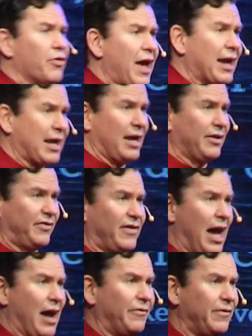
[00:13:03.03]
that kind of
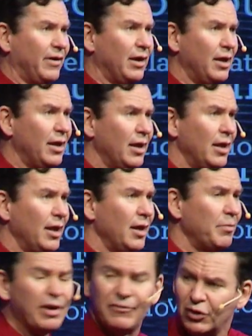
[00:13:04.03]
stuff.
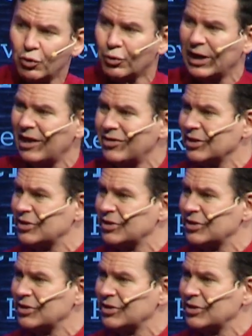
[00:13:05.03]
But if you read the